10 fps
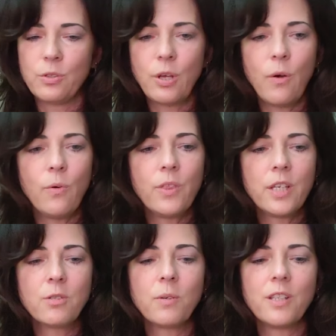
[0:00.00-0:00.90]
So
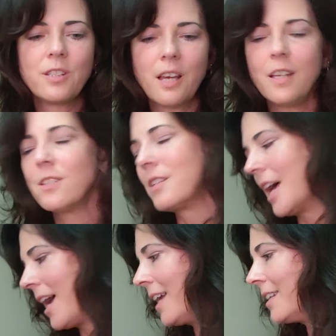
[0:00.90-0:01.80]
this one says
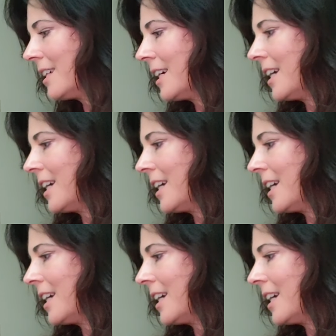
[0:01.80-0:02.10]
that